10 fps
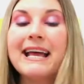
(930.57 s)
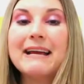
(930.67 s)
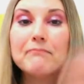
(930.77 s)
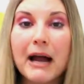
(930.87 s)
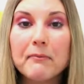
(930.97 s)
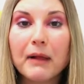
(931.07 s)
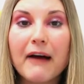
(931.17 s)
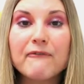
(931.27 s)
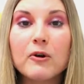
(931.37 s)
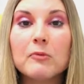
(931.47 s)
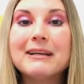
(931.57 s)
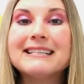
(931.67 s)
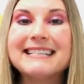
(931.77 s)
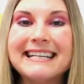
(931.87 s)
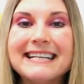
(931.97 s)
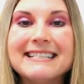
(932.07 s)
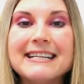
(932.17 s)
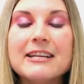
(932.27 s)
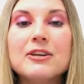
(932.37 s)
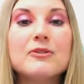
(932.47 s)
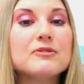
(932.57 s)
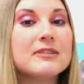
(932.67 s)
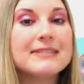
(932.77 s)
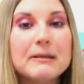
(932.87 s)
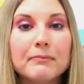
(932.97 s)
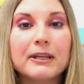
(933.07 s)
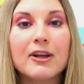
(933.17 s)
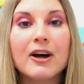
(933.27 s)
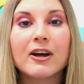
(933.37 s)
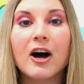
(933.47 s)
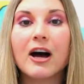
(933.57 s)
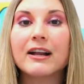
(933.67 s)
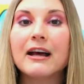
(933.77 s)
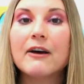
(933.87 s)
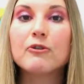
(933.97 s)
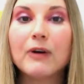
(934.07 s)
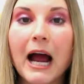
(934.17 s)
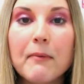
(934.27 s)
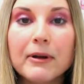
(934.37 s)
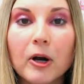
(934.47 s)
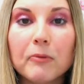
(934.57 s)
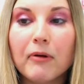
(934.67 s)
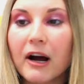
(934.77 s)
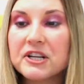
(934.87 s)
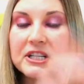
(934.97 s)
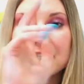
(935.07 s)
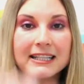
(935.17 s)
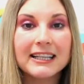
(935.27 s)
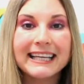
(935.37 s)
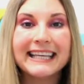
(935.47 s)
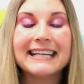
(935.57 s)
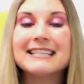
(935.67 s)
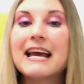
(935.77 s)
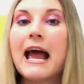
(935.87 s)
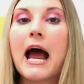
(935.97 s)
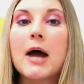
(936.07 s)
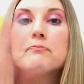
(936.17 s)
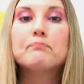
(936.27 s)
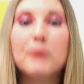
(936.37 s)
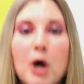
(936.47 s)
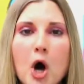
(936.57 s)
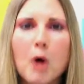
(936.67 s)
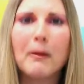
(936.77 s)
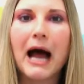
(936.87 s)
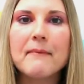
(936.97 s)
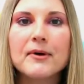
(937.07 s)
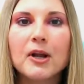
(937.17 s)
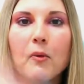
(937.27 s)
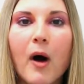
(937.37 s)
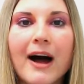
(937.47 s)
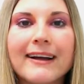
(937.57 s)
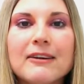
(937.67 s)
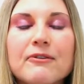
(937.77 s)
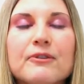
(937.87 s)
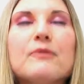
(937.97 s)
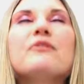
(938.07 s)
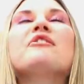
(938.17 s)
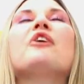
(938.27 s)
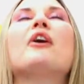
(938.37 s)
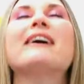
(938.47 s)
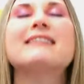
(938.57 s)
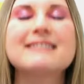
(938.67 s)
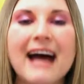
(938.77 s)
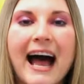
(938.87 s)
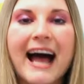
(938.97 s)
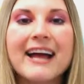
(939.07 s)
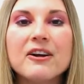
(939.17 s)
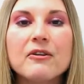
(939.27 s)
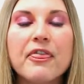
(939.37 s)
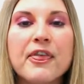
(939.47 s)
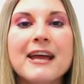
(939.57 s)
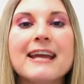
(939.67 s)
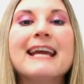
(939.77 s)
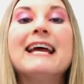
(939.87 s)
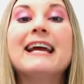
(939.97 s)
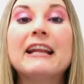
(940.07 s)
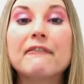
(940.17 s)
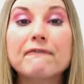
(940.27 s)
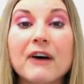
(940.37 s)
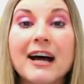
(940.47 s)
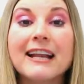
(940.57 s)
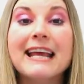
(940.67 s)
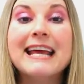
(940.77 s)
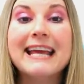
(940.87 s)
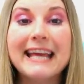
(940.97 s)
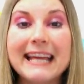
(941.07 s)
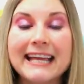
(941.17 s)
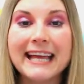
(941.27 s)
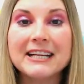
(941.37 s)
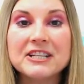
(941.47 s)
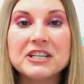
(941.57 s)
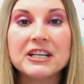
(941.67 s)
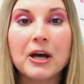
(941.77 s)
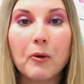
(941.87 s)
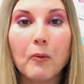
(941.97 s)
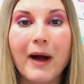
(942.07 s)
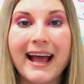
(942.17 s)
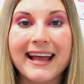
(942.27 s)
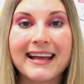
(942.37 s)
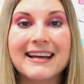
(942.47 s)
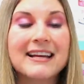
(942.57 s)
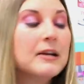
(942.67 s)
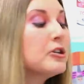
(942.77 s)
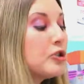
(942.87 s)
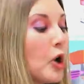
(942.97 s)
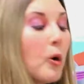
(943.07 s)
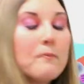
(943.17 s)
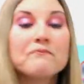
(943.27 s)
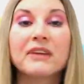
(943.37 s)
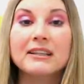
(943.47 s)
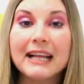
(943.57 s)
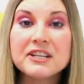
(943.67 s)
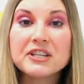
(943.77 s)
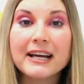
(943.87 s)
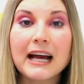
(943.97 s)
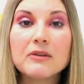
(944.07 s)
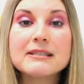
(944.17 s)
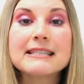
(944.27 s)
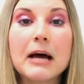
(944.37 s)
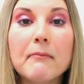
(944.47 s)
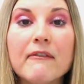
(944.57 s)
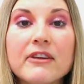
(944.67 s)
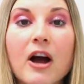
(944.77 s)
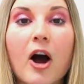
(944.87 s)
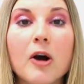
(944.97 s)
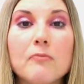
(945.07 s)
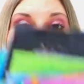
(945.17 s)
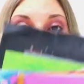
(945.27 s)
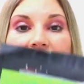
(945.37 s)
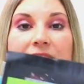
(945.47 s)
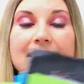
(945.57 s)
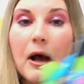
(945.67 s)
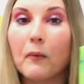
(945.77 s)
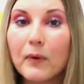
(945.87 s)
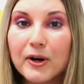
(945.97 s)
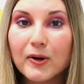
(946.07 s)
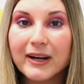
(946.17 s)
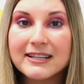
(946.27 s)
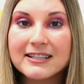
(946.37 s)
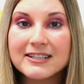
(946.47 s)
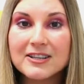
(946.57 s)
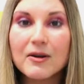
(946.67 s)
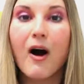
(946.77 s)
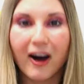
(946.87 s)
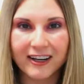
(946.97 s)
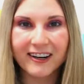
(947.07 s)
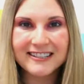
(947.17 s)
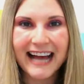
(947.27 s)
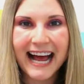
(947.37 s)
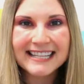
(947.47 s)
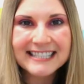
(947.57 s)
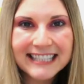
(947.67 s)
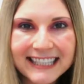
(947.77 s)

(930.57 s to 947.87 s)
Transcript: my platform is easy to use. You simply log on, grab an art project, click it, and boom! I'm gonna walk you through the entire thing in a fun, engaging way. So let's check out some of the art projects that we're going to do on Artastic